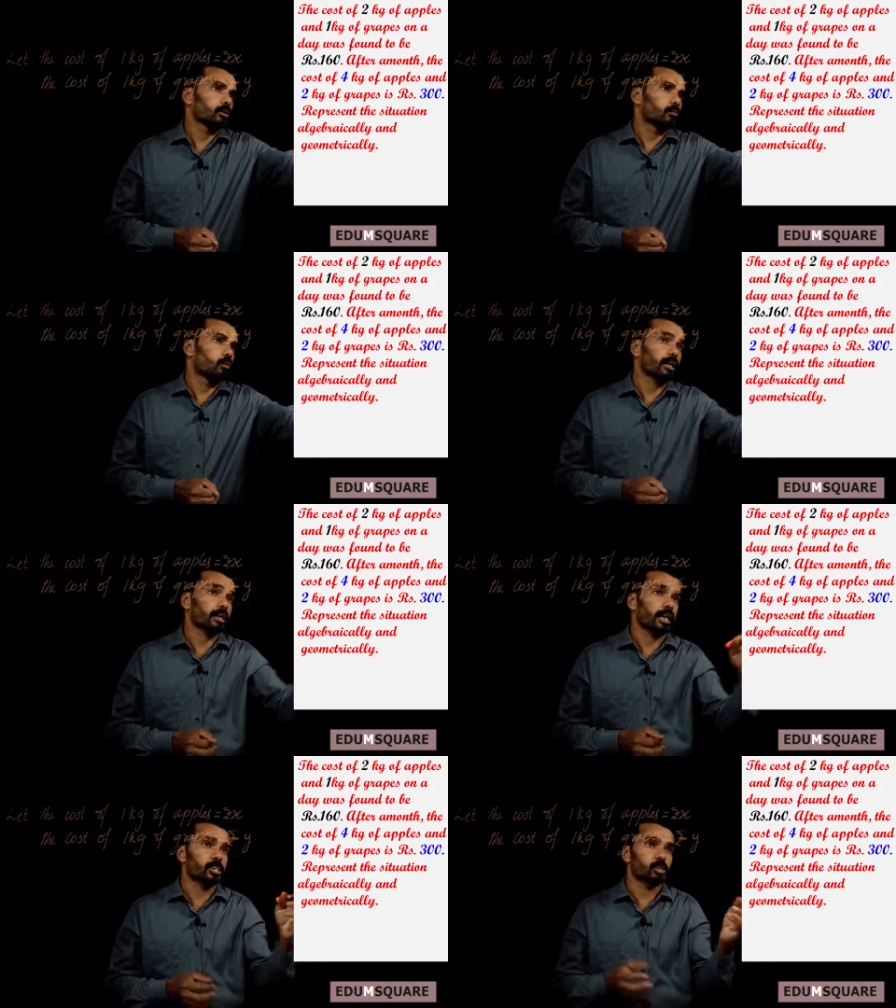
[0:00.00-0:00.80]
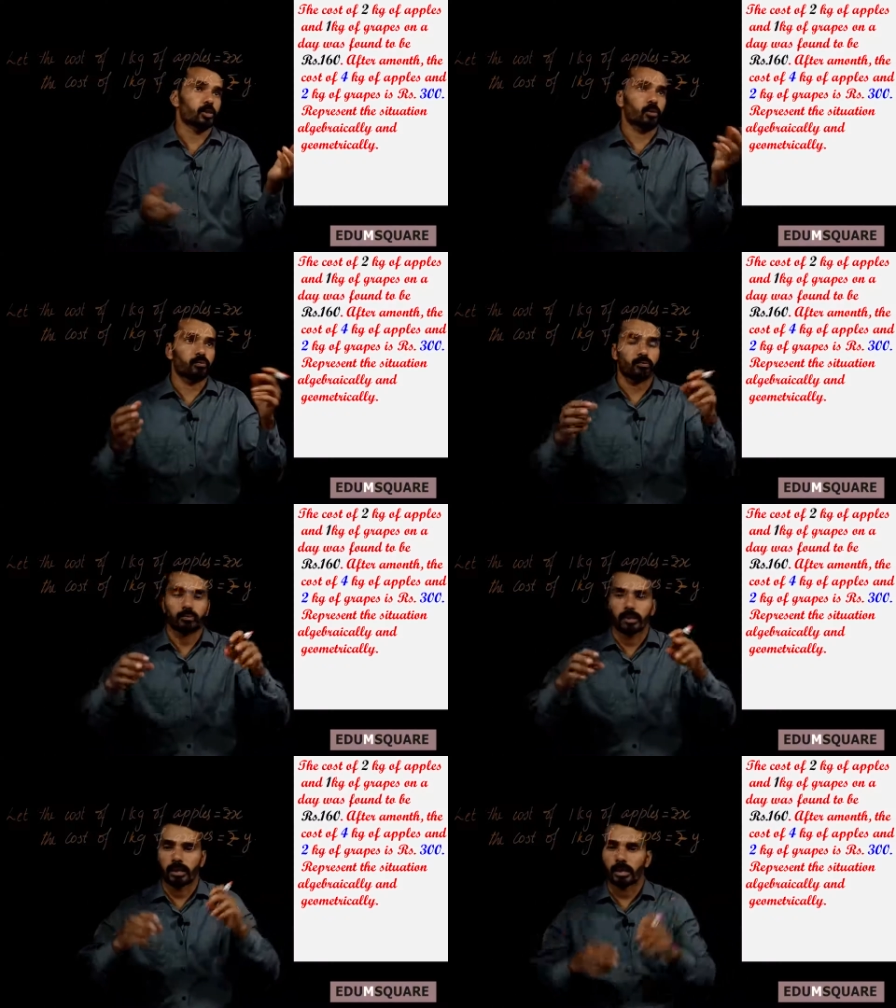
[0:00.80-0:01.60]
1 kg of
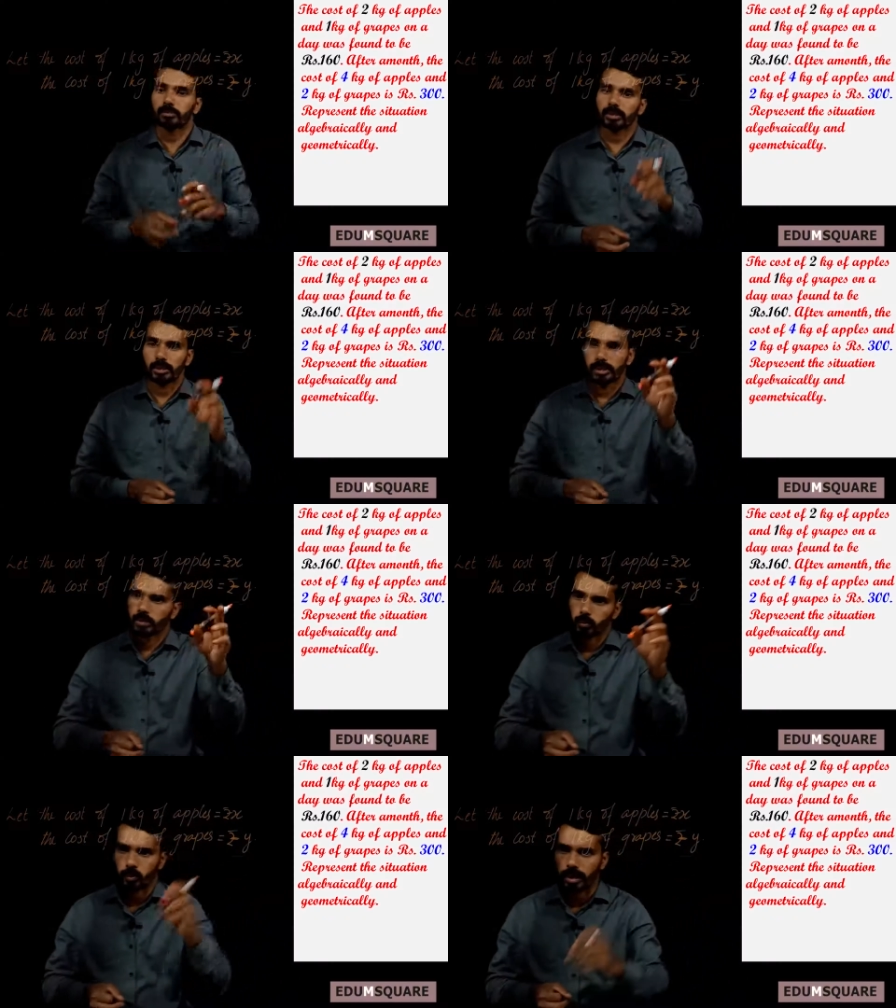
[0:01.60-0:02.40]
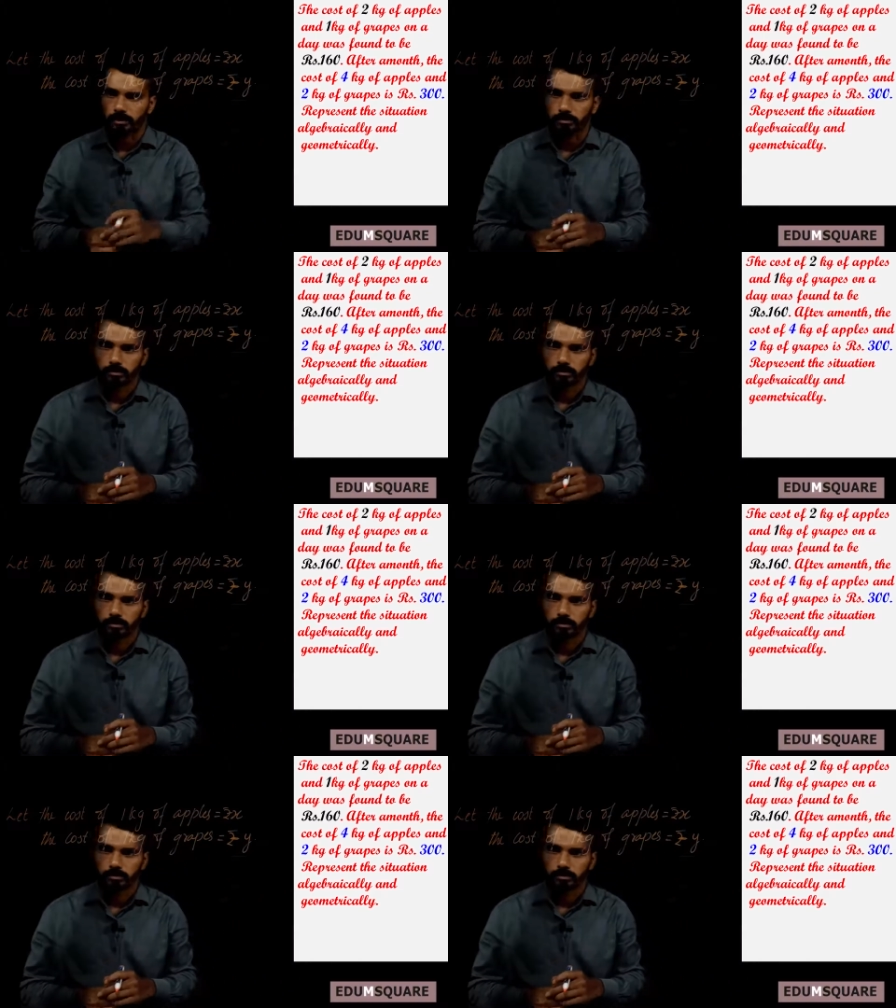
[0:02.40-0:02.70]
grapes, it is Y.